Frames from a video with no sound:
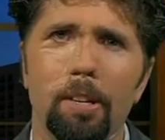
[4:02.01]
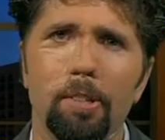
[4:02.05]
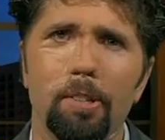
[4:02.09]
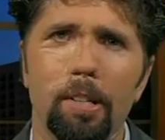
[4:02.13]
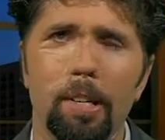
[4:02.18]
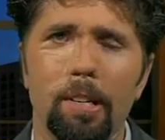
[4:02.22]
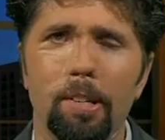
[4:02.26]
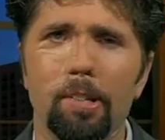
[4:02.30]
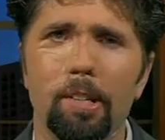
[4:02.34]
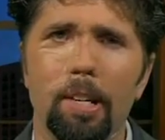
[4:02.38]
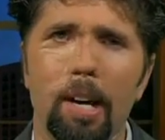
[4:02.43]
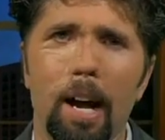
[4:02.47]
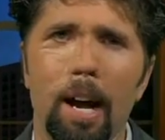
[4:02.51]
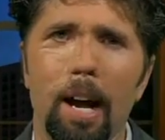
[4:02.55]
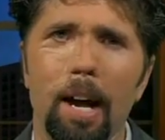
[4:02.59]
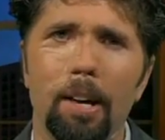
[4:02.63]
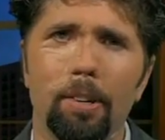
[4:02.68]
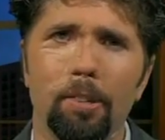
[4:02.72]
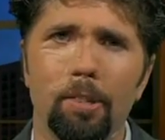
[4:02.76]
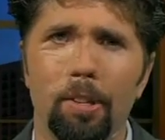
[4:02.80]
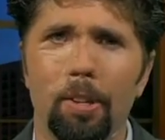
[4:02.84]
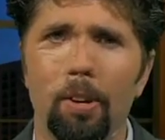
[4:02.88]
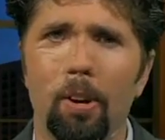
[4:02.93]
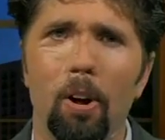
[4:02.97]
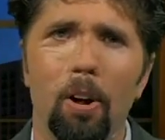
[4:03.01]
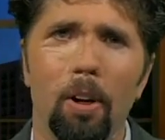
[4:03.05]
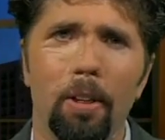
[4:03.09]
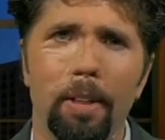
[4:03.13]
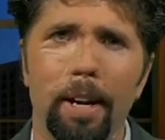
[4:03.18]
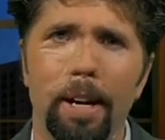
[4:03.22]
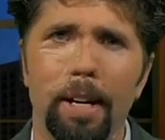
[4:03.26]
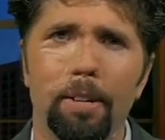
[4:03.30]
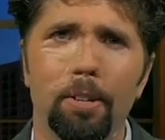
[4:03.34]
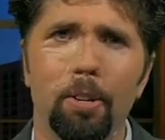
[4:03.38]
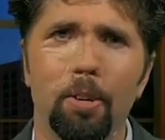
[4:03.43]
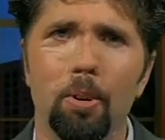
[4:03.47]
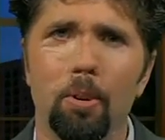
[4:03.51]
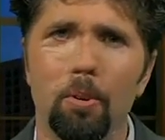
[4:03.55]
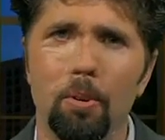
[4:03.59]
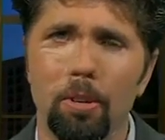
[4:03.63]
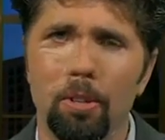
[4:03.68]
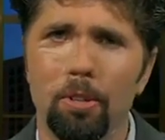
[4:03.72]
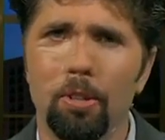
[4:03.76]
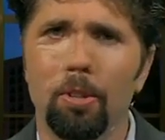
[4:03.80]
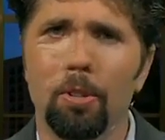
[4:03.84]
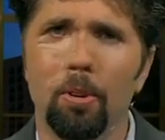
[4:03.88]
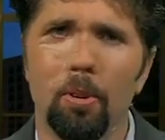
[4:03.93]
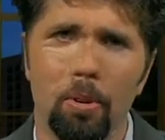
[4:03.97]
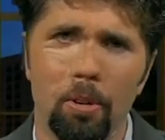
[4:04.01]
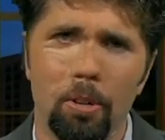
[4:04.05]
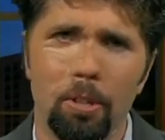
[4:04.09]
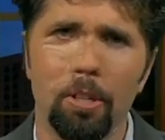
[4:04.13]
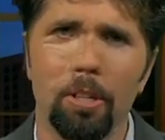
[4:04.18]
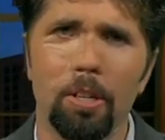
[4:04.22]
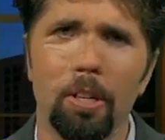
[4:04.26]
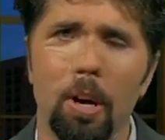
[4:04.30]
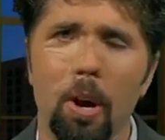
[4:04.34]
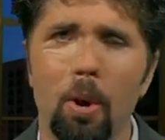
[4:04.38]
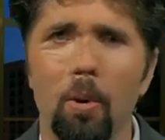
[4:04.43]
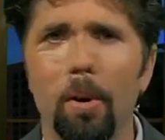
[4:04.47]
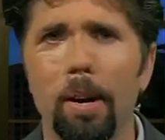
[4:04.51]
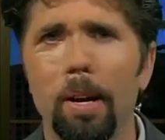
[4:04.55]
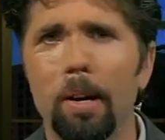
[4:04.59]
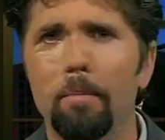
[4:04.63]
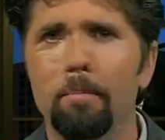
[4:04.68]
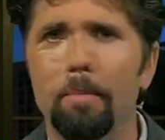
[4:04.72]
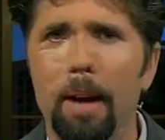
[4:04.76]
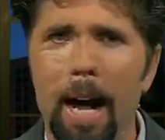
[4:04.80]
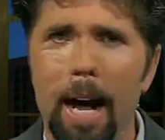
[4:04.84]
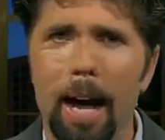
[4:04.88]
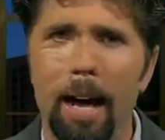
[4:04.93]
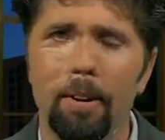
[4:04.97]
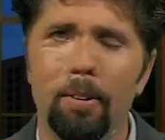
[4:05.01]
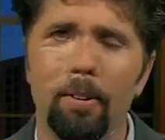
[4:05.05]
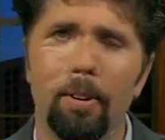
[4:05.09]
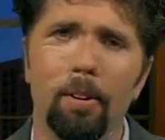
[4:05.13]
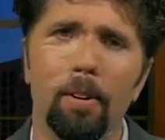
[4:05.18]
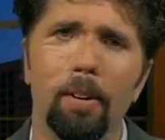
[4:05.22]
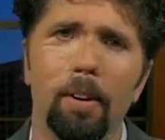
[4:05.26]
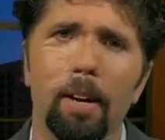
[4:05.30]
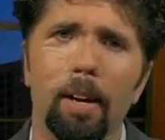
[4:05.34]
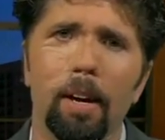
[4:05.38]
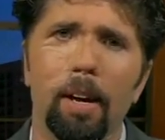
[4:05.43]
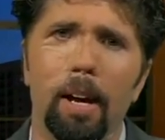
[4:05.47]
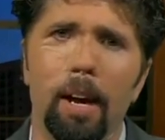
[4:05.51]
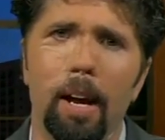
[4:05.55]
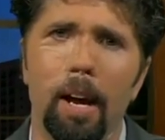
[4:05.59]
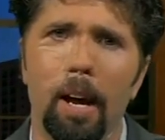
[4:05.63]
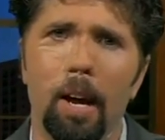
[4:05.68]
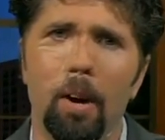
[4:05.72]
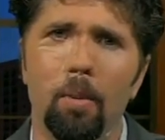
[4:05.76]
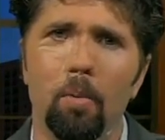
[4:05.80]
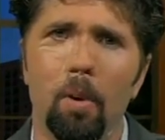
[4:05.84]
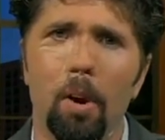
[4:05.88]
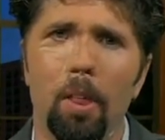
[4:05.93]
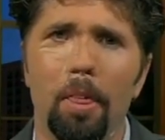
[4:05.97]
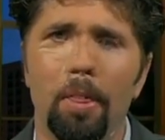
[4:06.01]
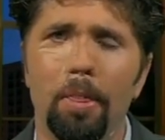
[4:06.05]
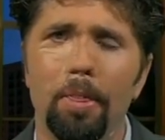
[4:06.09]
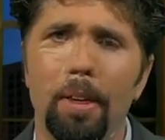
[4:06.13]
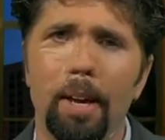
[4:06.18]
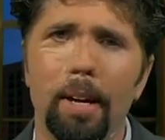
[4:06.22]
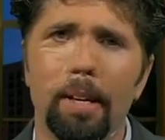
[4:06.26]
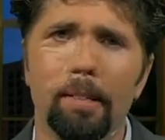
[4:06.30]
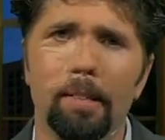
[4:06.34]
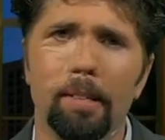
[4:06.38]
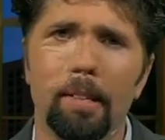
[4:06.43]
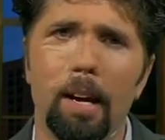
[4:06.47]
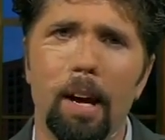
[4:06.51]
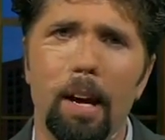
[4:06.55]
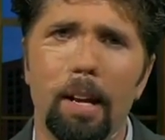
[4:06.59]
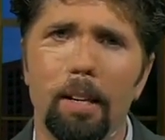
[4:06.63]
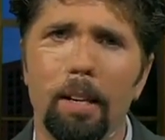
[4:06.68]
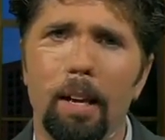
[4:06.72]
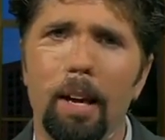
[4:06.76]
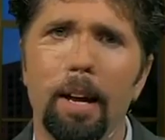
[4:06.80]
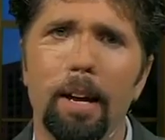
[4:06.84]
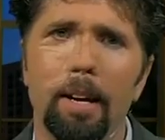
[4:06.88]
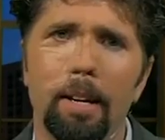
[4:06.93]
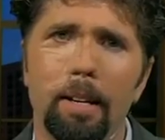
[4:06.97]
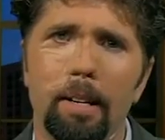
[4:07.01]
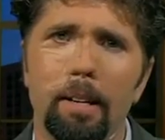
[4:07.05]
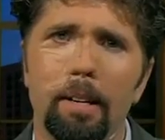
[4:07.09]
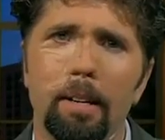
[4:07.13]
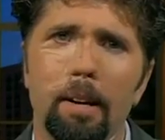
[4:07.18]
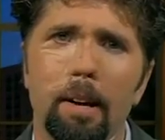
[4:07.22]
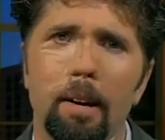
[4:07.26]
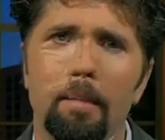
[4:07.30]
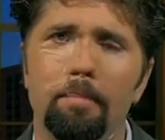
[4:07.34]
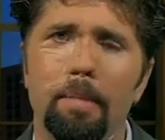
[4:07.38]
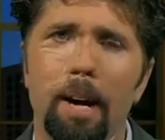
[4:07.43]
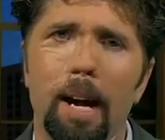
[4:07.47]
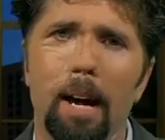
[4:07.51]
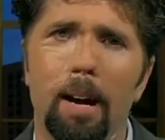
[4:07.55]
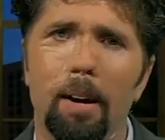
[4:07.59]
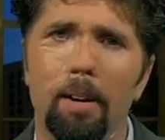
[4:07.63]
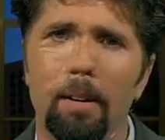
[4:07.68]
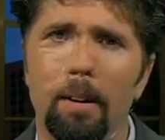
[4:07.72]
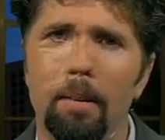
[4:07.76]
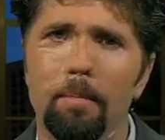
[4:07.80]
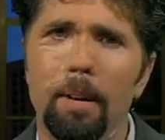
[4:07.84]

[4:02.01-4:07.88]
as these guys that all they do is thirst to go into battle. And one of the things that I like about